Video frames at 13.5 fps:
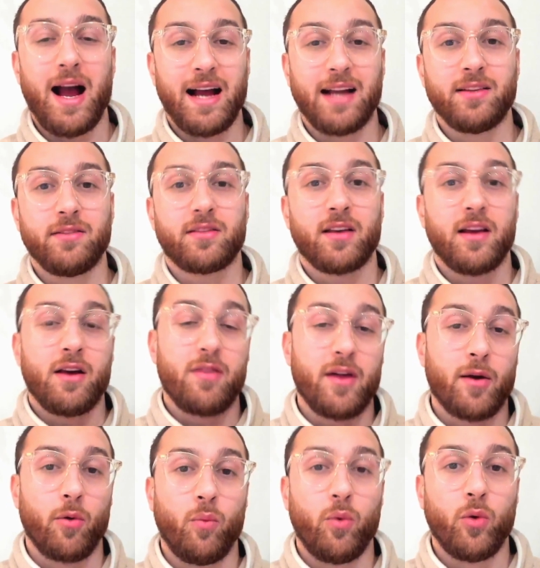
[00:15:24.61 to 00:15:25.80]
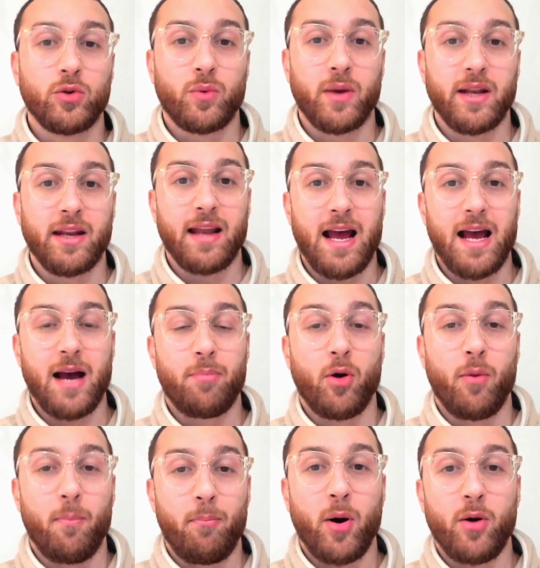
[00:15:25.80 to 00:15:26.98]
and their award-winning app
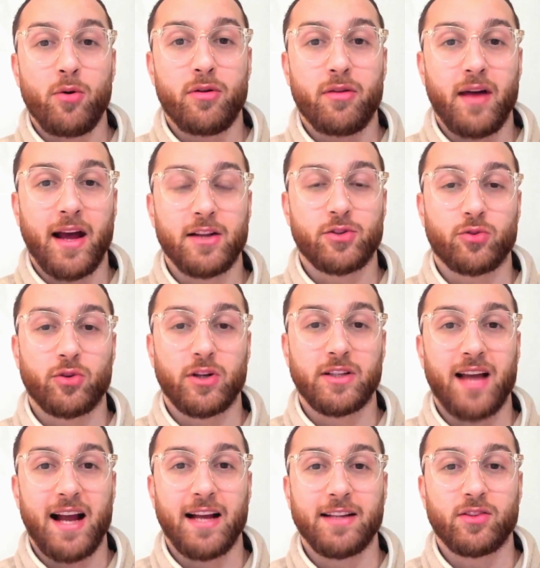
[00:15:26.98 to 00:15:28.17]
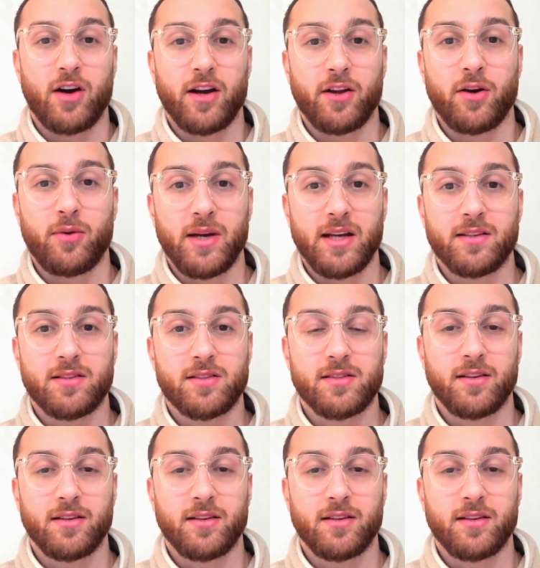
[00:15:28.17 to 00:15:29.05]
on both Android and iOS.